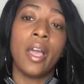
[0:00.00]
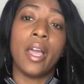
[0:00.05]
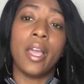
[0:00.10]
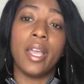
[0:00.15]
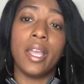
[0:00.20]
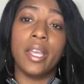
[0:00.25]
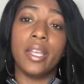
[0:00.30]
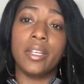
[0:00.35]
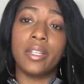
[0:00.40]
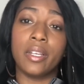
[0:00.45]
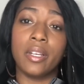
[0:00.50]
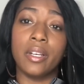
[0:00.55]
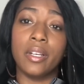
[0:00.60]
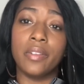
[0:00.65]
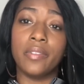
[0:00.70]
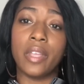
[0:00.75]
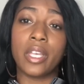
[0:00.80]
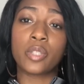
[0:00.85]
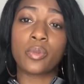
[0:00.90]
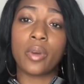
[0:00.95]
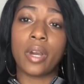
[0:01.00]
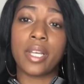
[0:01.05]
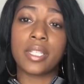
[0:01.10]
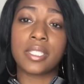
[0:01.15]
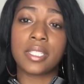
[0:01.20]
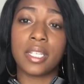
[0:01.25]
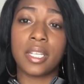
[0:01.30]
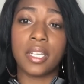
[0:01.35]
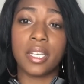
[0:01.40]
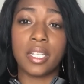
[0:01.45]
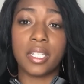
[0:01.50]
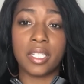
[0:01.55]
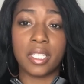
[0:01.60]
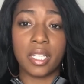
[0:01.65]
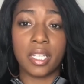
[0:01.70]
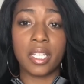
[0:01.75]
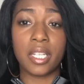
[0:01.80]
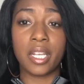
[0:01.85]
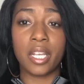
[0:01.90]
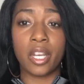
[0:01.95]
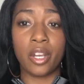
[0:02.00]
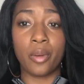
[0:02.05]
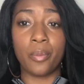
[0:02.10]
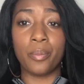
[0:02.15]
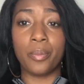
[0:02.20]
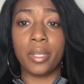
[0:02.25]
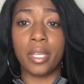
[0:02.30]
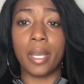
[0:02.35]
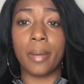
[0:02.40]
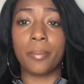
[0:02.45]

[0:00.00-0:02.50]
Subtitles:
And that's why I said it did help me.